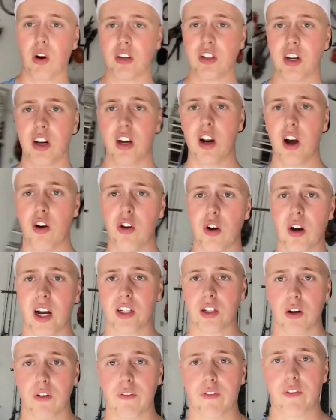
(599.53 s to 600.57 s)
you to know you guys
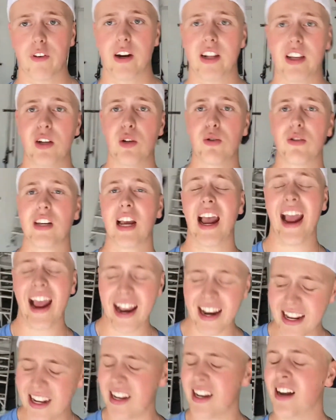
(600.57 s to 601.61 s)
are free to use
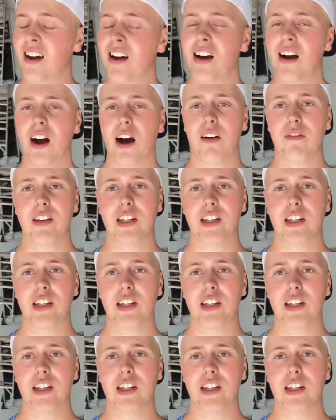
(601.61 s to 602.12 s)
any of these